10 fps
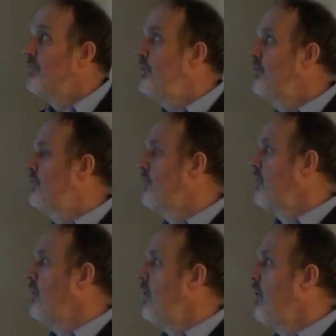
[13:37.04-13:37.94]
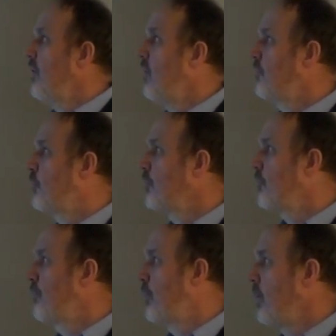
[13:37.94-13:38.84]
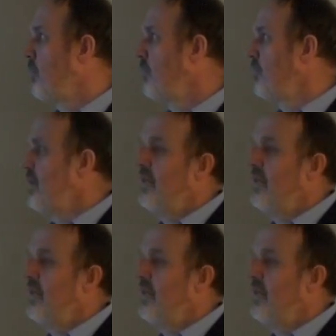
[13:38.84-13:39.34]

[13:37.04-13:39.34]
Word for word: There is, of course, a problem